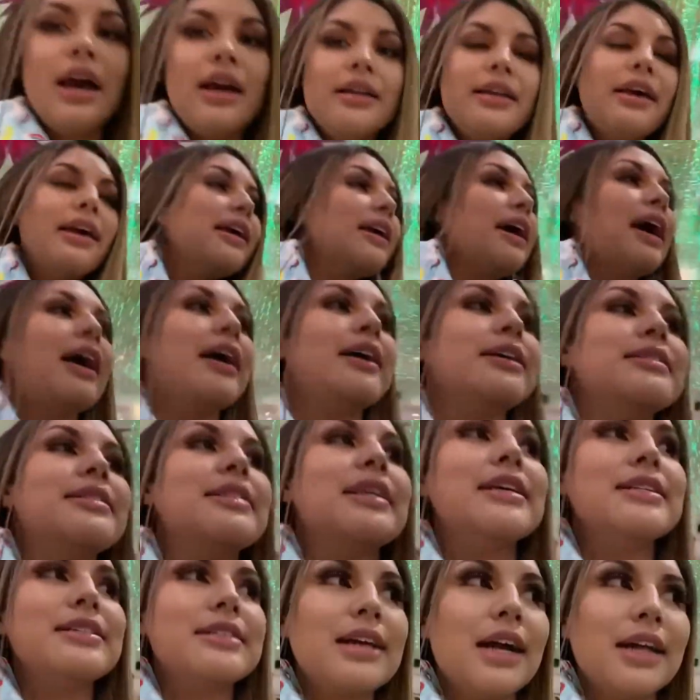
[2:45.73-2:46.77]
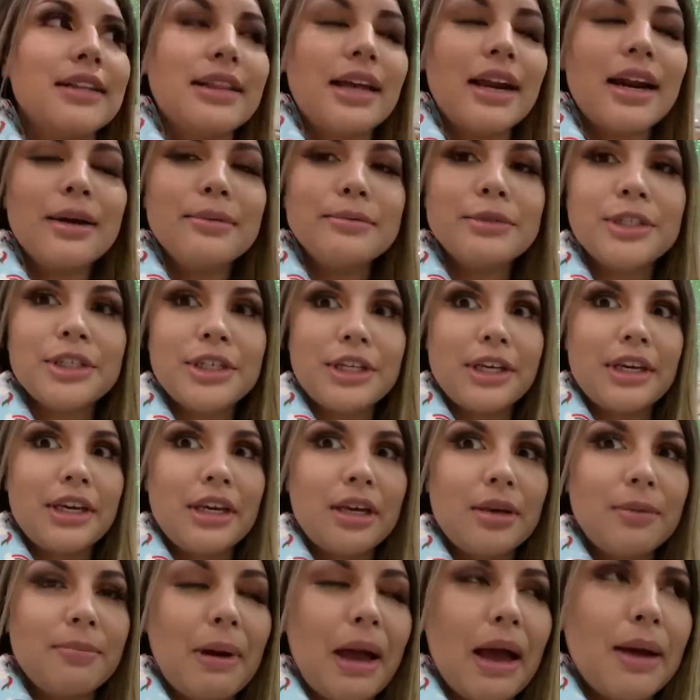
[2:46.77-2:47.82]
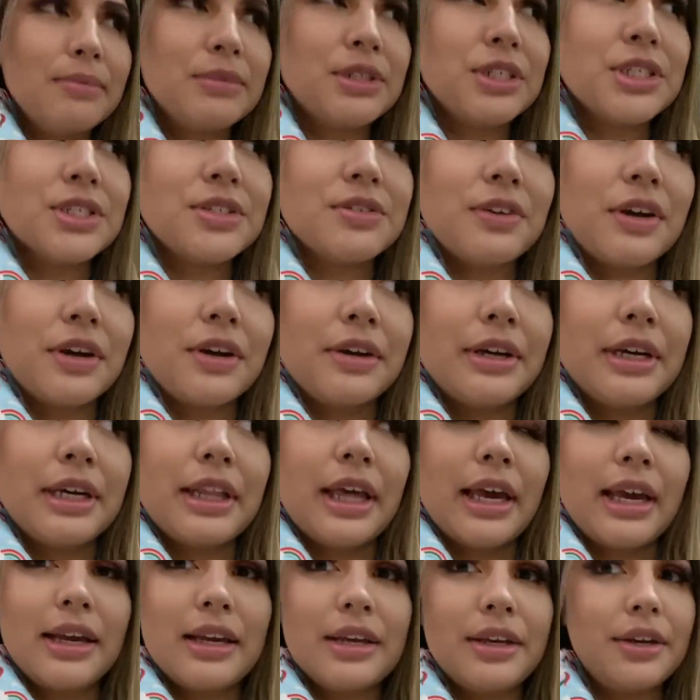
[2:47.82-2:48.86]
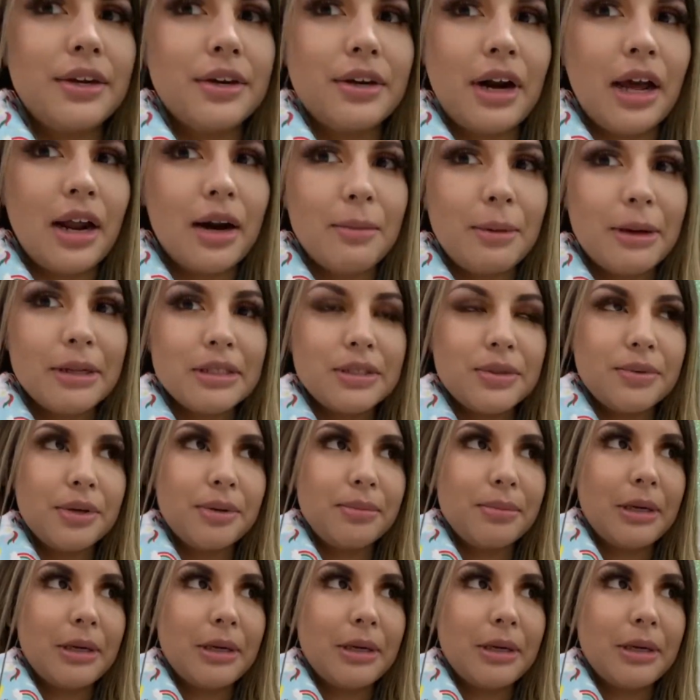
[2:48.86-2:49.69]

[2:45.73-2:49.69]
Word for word: Like, guys, it's not that I'm cheap. I'm just very like, you're not about to rip me